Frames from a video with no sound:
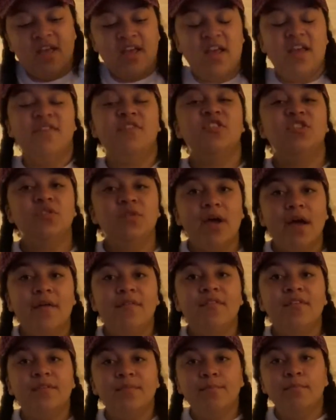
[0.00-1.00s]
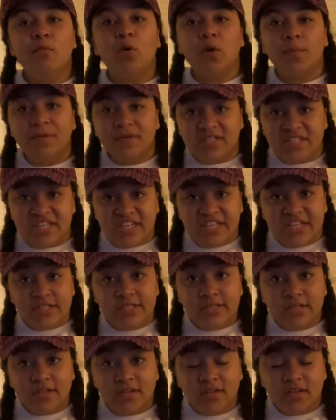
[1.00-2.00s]
If you do have more
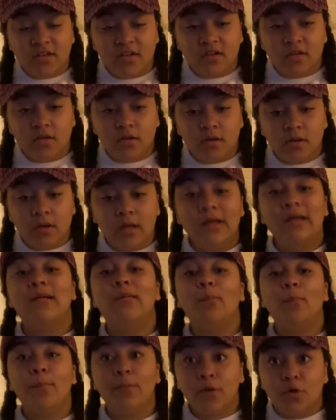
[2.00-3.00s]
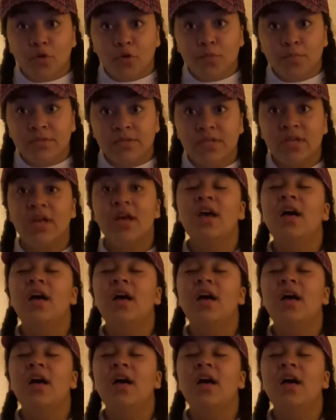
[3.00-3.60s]
petite boobs,